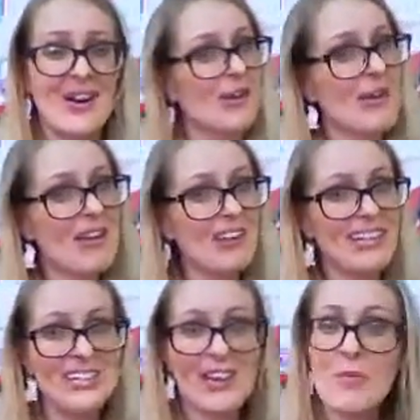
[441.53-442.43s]
All right, my
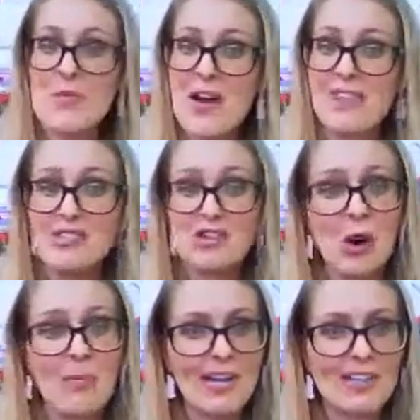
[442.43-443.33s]
friends, I hope you have
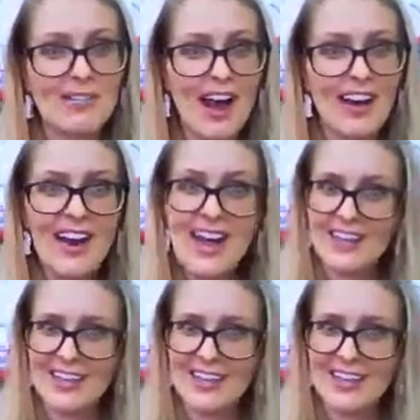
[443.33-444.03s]
so much fun.